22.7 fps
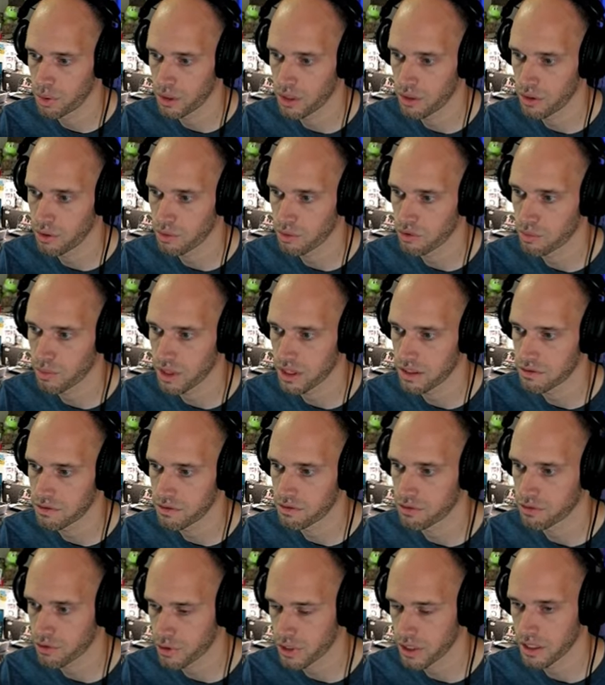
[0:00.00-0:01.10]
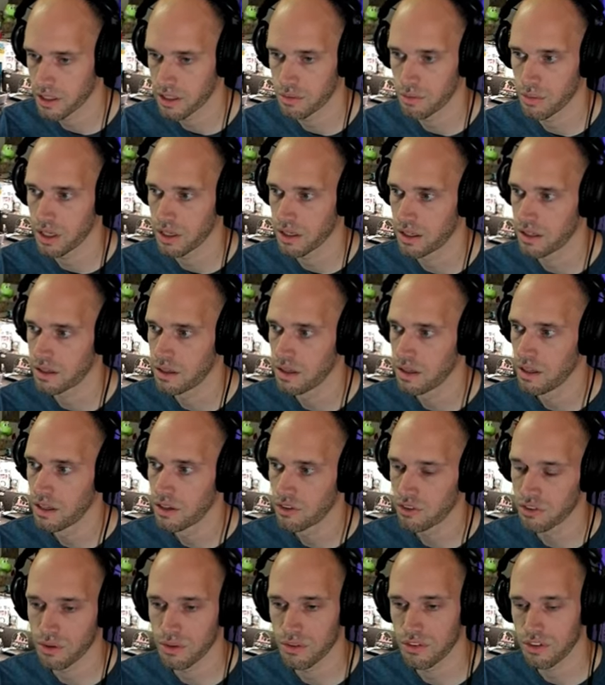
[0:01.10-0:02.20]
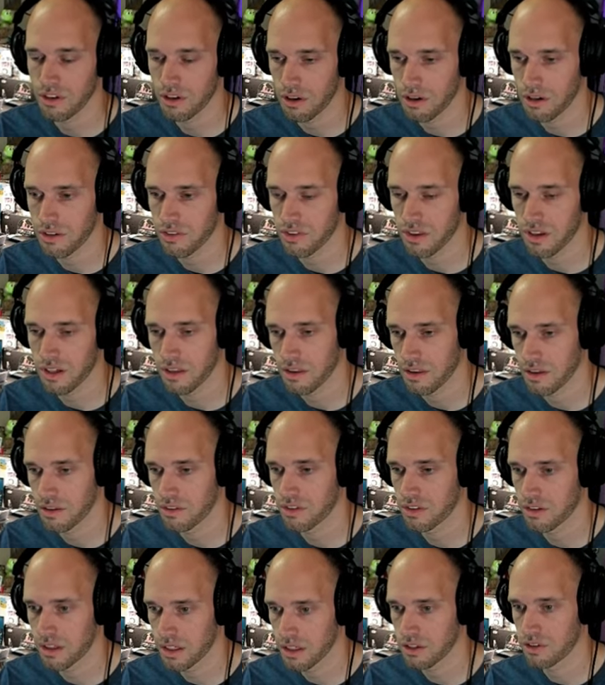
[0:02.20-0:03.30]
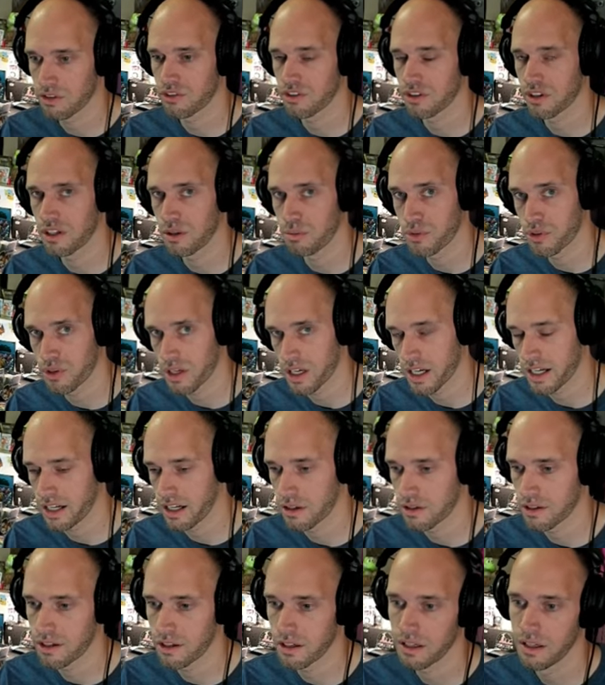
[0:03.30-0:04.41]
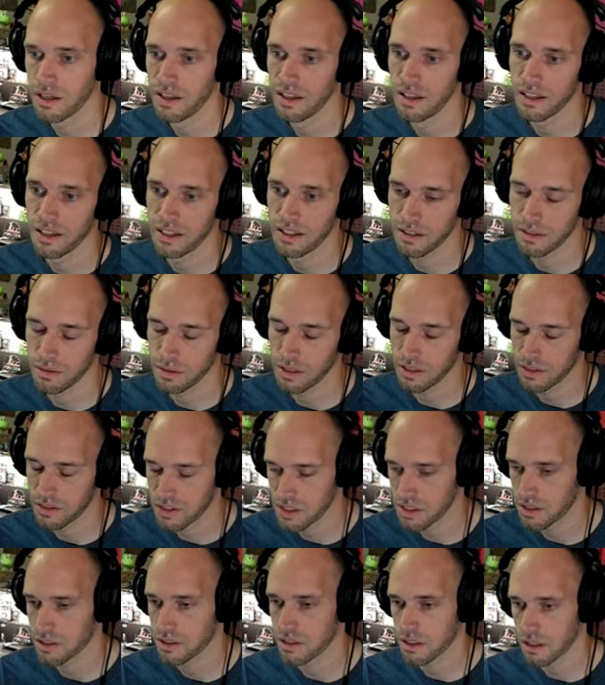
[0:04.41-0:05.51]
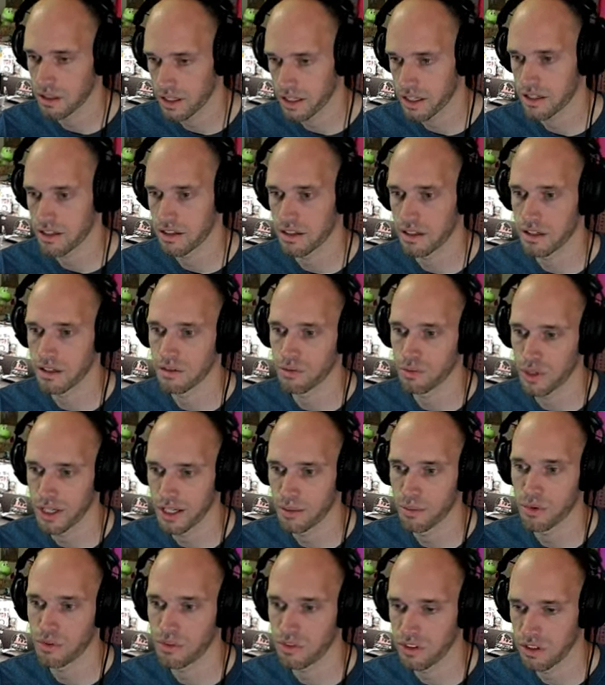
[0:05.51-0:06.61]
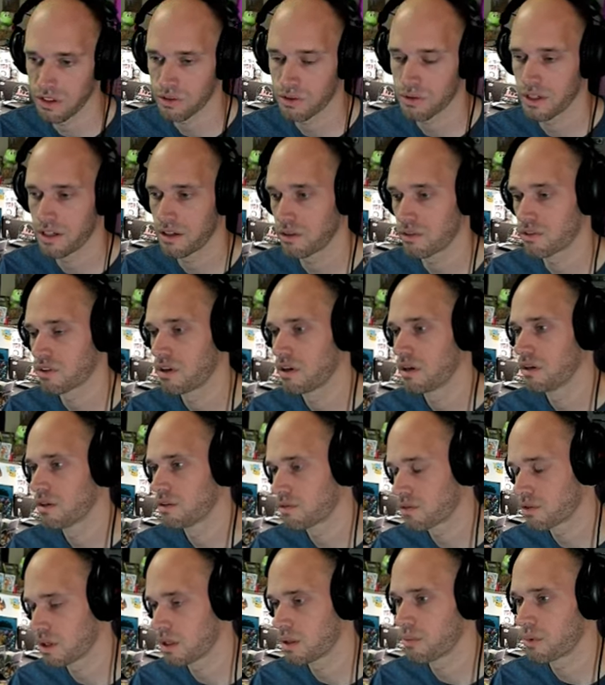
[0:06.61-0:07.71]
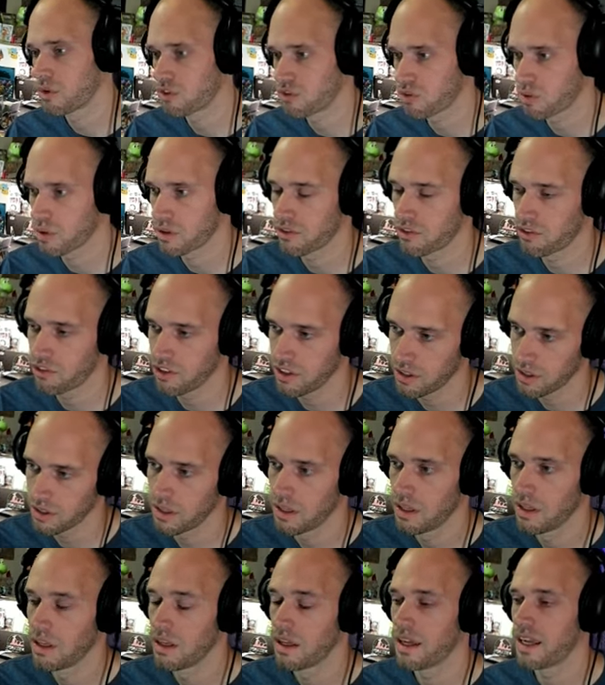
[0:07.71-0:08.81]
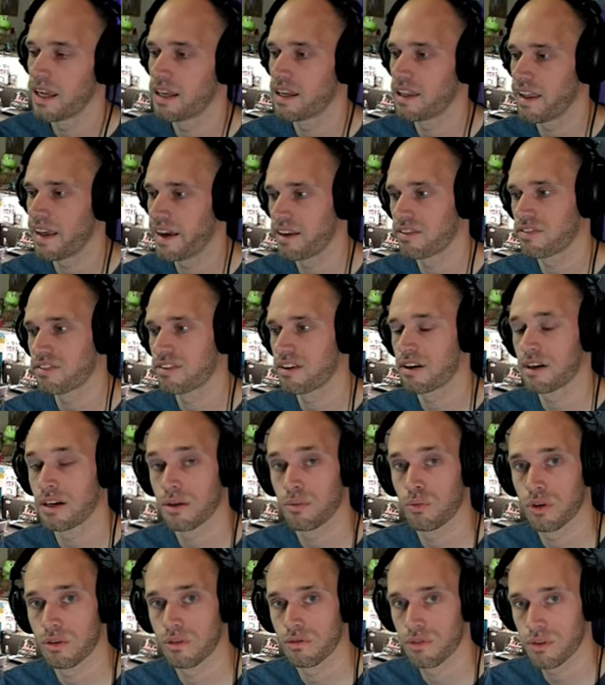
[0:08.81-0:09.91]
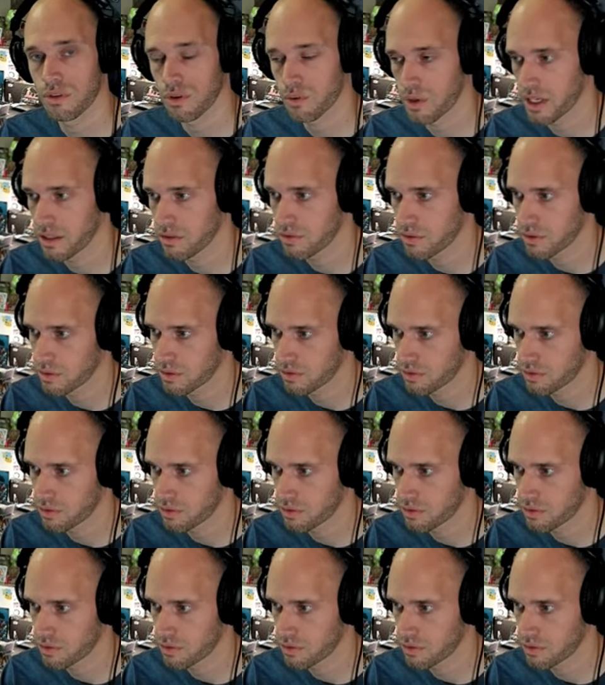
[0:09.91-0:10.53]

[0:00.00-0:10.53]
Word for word: blows my freaking mind. So it's cards like this I think you should keep your eye out on and consider collecting Rainbow Secret Rares from Sword and Shield. And last time, one for the waifu